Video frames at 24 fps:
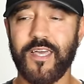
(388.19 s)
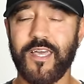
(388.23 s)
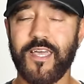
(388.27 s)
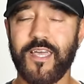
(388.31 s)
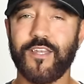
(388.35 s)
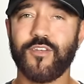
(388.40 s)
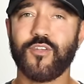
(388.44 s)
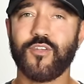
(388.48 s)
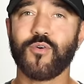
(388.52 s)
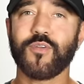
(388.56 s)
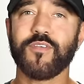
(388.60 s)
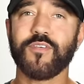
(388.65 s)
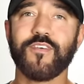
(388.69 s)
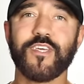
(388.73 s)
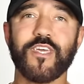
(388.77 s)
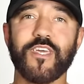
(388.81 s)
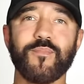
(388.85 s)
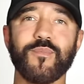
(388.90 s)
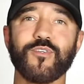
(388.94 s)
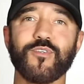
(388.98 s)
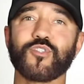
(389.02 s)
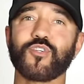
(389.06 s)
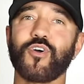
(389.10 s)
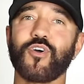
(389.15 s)
and don't even
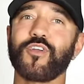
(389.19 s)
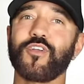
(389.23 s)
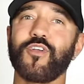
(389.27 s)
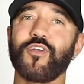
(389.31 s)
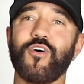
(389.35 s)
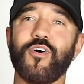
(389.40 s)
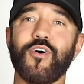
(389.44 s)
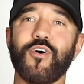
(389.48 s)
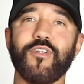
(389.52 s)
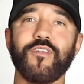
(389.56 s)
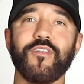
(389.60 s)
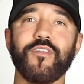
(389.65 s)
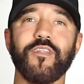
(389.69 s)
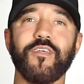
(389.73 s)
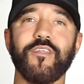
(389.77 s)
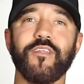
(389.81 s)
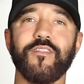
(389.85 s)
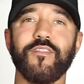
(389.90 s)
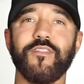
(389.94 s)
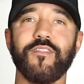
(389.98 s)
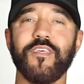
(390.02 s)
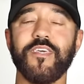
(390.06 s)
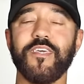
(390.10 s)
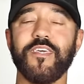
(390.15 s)
get me started on
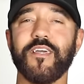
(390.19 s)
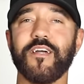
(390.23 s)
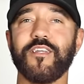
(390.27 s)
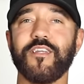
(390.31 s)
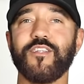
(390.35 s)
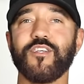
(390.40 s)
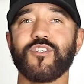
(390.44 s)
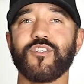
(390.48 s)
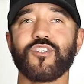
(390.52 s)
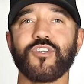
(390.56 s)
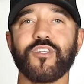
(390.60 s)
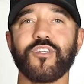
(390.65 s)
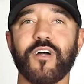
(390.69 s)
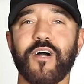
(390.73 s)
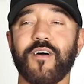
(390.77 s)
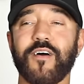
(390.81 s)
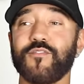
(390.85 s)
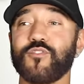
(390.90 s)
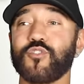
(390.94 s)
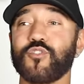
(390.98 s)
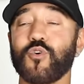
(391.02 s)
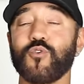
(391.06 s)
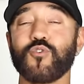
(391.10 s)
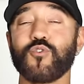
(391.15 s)
the addition
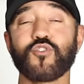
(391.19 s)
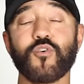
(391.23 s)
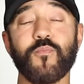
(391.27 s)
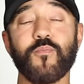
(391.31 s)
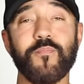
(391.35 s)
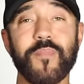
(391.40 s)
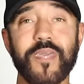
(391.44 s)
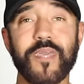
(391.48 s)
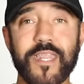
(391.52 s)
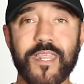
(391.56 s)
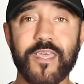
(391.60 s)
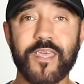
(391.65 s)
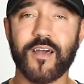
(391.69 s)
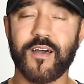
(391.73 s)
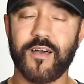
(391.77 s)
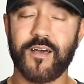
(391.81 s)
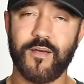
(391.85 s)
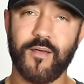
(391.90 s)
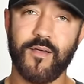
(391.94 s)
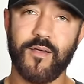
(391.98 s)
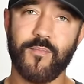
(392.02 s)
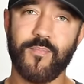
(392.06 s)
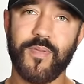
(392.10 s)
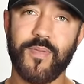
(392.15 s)
of social media
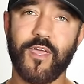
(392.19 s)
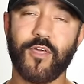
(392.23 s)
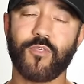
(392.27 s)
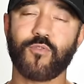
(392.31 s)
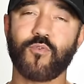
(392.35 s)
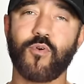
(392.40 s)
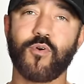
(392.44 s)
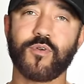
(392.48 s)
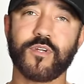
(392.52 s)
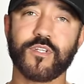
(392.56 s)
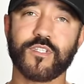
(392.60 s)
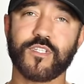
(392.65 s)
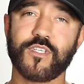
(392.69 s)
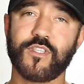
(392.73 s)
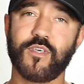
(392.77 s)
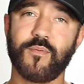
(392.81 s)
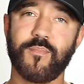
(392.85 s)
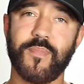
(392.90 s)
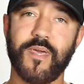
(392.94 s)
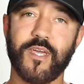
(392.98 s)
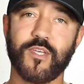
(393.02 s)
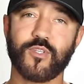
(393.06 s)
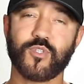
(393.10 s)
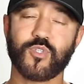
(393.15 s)
being thrown into the
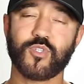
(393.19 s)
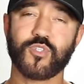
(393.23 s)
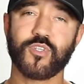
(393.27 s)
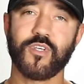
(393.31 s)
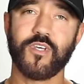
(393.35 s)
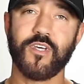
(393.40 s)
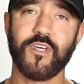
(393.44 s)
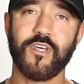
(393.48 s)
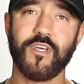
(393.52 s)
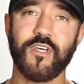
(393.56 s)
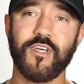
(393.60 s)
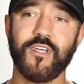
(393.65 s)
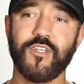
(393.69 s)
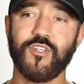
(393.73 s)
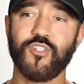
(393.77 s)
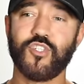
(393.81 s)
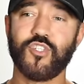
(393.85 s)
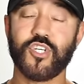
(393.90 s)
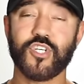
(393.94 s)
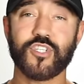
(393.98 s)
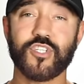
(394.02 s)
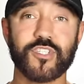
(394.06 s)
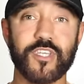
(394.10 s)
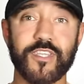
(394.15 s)
mix.
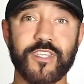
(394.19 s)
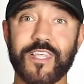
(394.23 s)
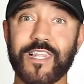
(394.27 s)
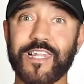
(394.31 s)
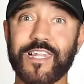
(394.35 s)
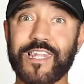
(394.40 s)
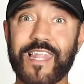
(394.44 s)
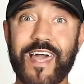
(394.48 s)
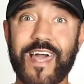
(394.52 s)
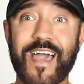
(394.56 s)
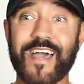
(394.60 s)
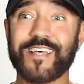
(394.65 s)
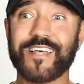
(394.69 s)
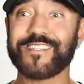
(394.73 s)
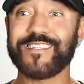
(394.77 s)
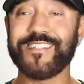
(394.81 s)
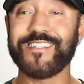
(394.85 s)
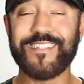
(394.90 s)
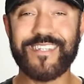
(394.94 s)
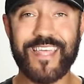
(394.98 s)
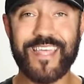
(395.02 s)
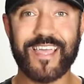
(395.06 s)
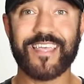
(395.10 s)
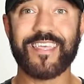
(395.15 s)
Just in the
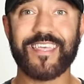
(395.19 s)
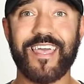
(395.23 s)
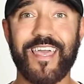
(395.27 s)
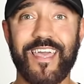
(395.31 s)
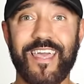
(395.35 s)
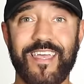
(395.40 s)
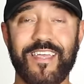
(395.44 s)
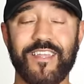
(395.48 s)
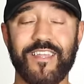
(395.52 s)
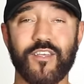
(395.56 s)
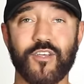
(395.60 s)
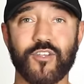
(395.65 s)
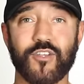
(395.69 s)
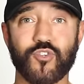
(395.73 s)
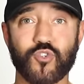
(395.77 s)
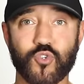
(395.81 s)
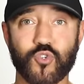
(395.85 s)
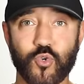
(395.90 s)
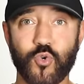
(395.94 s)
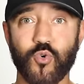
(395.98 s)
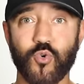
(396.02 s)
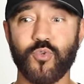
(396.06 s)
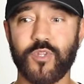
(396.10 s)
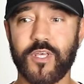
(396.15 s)
last decade,
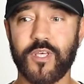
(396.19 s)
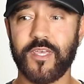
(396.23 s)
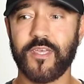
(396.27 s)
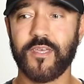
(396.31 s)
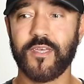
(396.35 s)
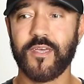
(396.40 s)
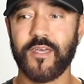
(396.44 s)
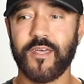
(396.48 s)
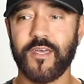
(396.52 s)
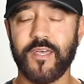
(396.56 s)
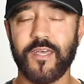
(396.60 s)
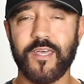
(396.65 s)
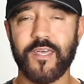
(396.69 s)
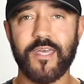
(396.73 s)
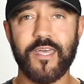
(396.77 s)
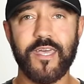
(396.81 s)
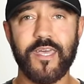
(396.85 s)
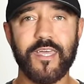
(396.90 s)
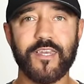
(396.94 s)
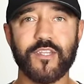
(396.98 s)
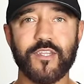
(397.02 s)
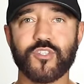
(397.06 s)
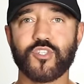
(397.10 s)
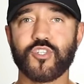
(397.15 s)
truly,
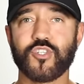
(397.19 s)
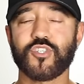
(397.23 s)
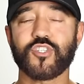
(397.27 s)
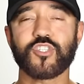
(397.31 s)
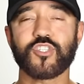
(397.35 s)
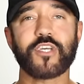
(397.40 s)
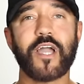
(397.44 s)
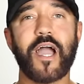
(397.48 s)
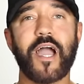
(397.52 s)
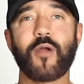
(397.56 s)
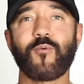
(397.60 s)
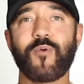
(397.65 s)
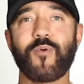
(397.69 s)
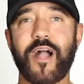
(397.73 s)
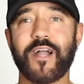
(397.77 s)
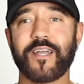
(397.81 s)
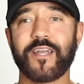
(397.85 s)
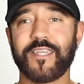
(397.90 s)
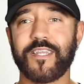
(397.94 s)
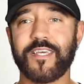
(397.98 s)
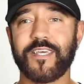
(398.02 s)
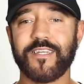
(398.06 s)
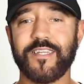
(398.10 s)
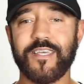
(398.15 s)
it has just
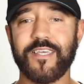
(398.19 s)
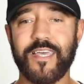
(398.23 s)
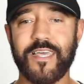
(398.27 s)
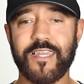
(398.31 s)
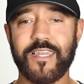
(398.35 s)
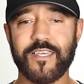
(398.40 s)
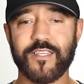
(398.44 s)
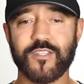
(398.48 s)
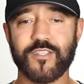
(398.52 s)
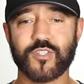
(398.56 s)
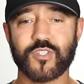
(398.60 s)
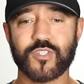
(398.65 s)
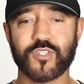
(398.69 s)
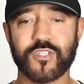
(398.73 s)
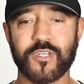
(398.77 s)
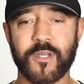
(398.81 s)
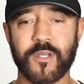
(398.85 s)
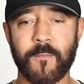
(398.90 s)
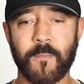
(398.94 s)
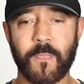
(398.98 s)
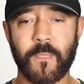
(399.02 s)
skyrocketed in its